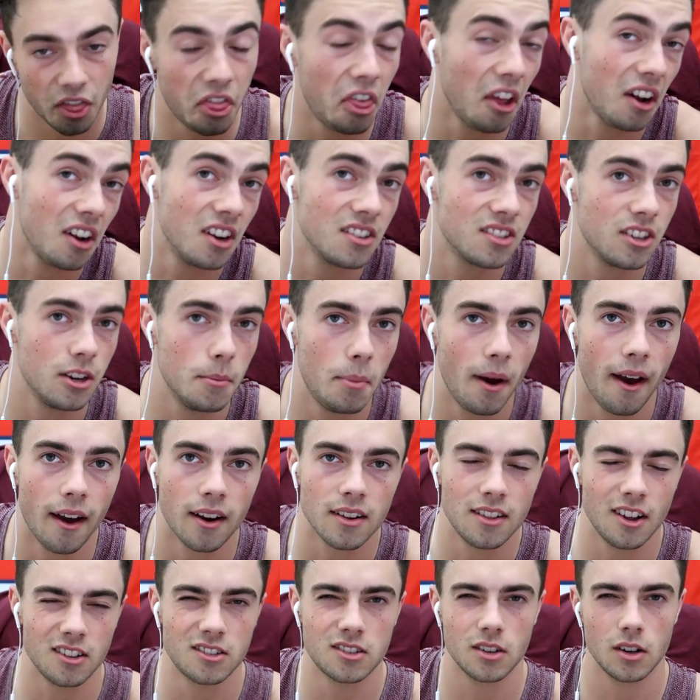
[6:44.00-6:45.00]
thickness in the
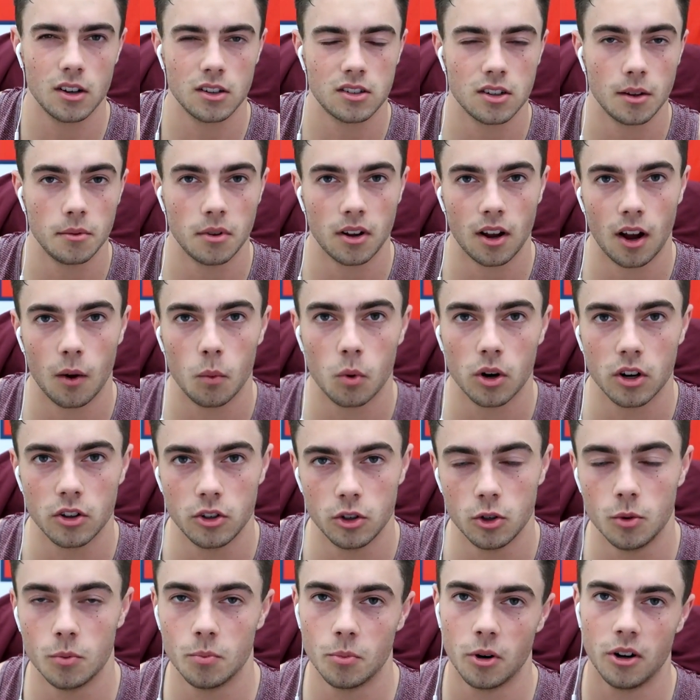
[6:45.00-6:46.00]
back. That's uh, something I
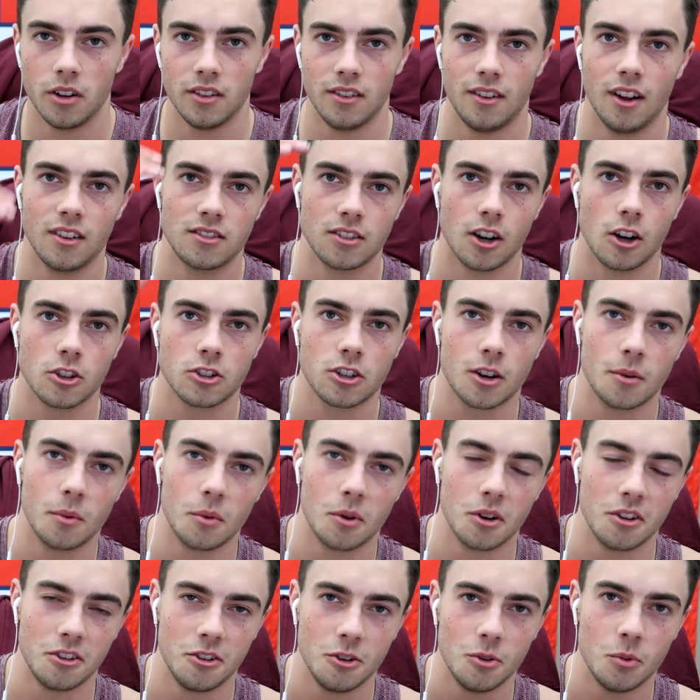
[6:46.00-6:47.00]
want to do, but that's also
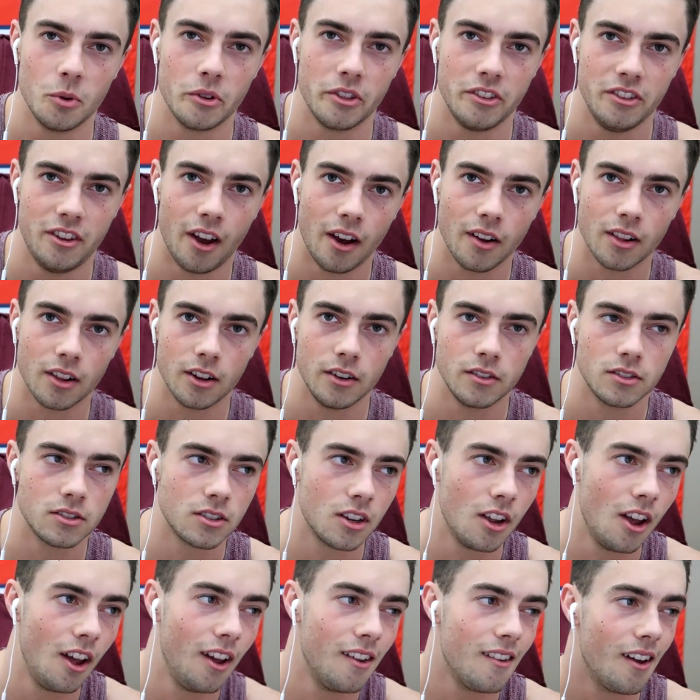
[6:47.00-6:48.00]
going to do with
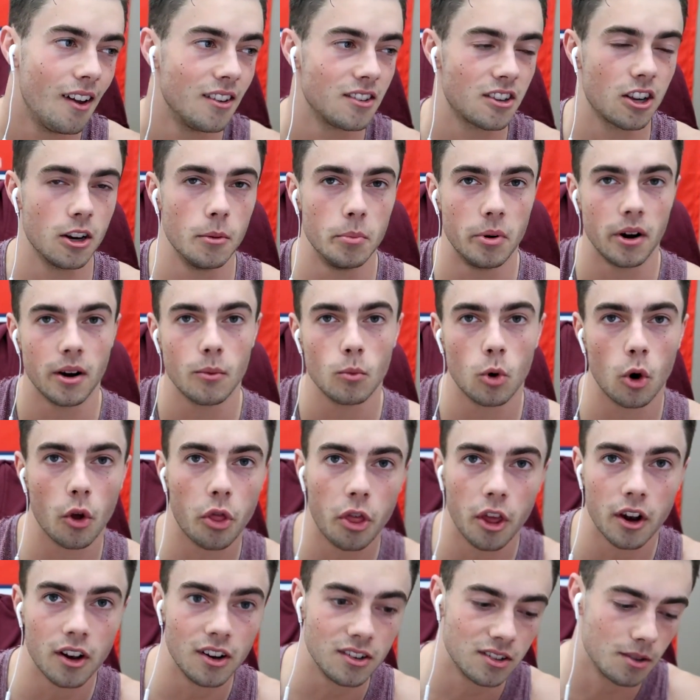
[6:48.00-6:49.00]
deadlifts. It's going to bring more
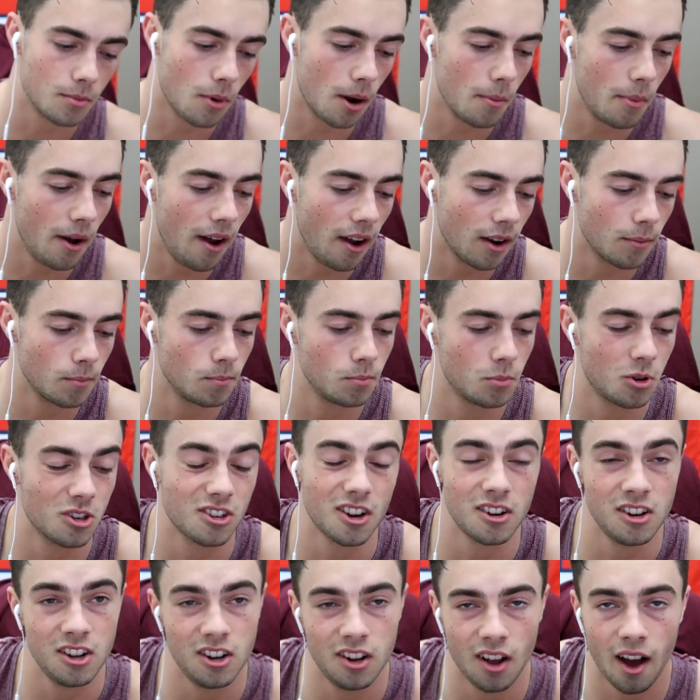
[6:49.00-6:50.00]
thickness in my back
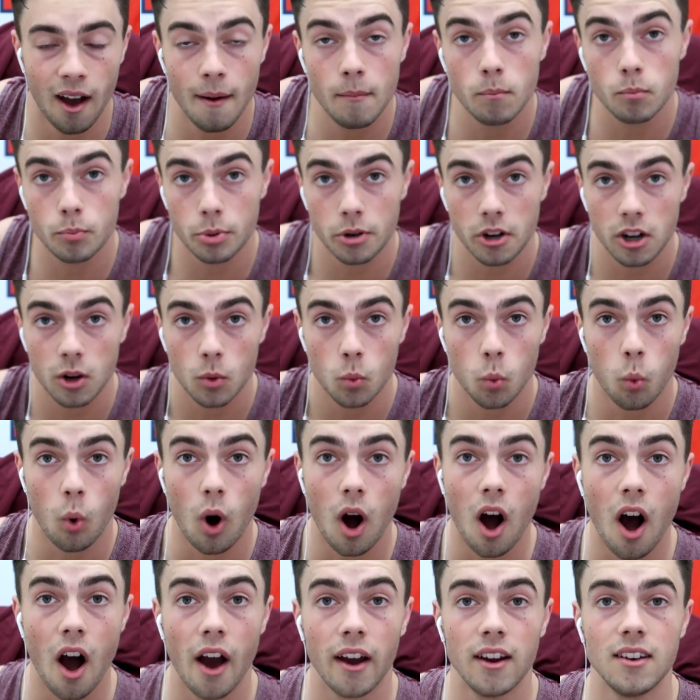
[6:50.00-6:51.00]
because I need. To, I'm pretty
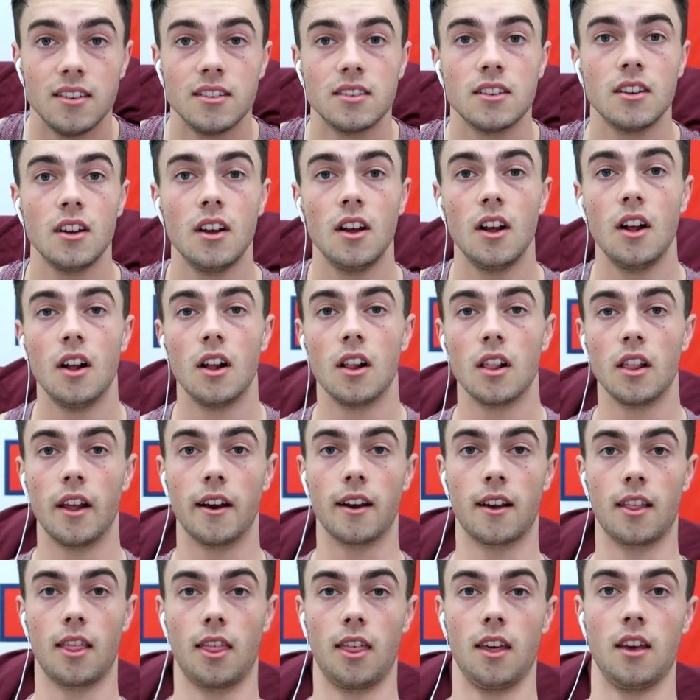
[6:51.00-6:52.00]
wide,
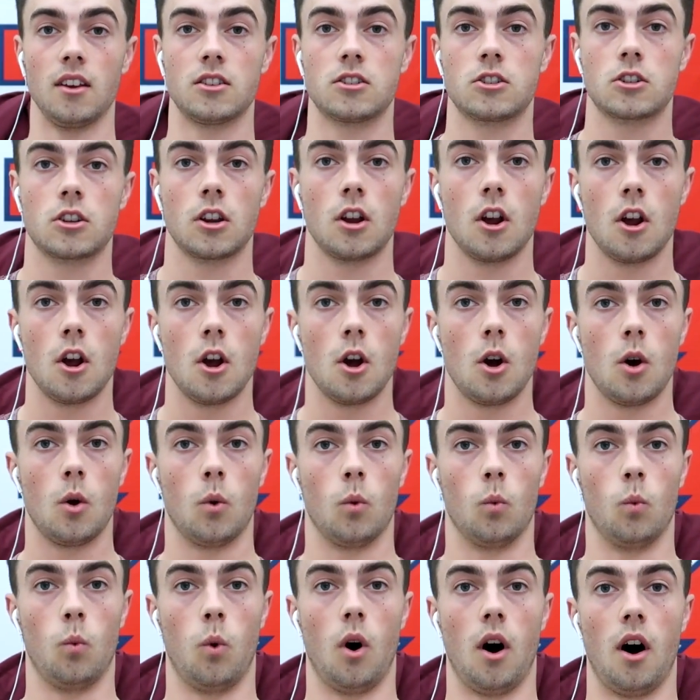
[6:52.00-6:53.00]
like this
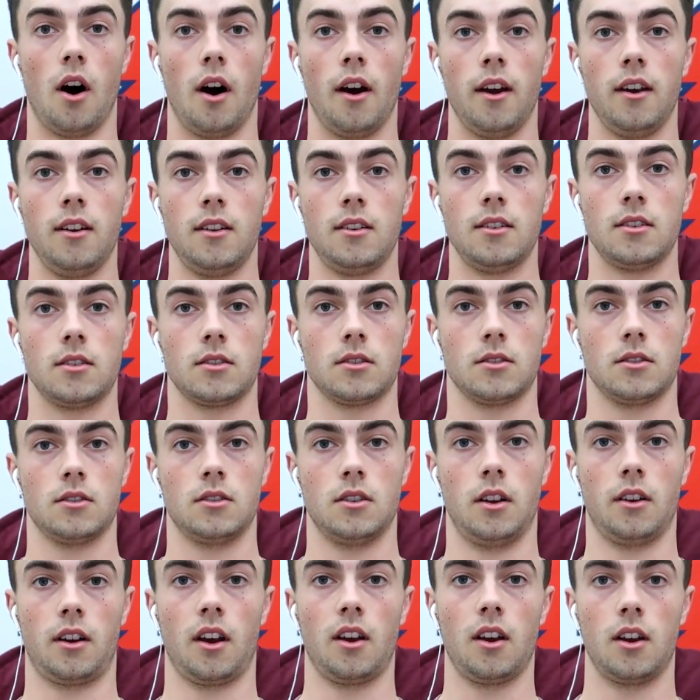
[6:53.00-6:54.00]
wide.
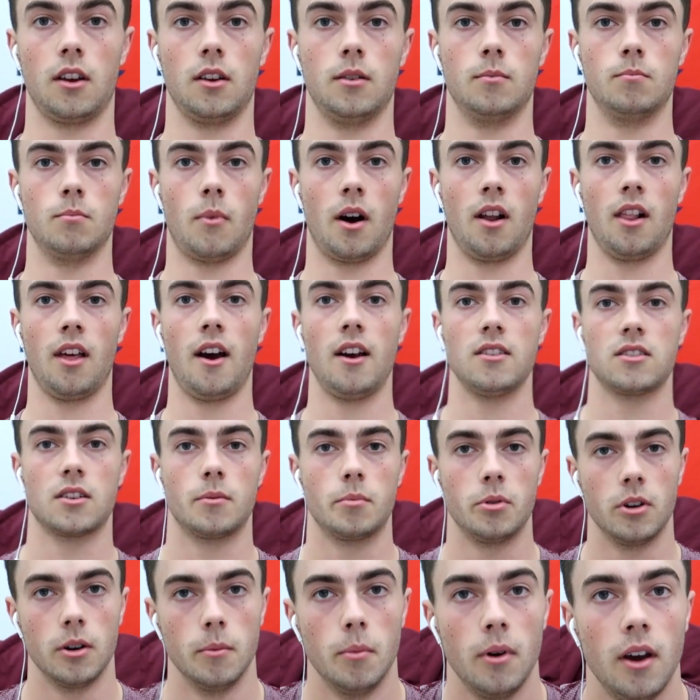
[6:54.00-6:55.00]
Okay, my lats
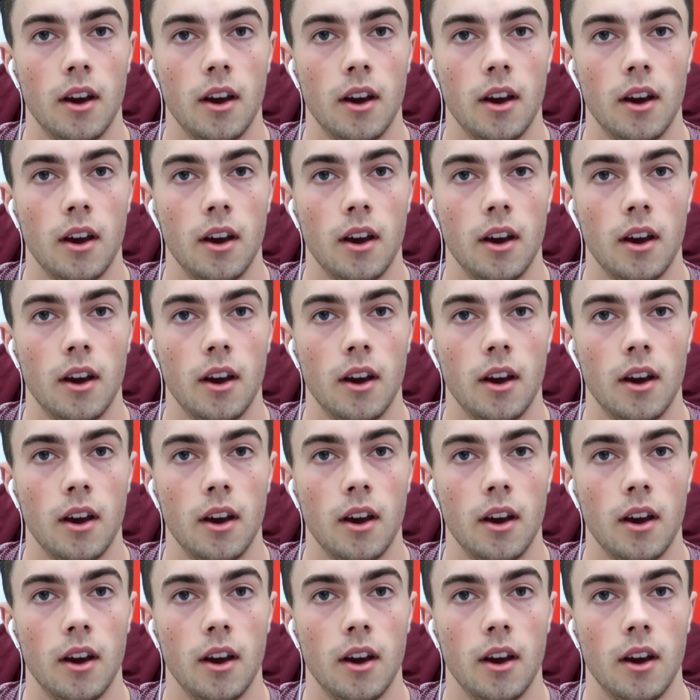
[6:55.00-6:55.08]
are pretty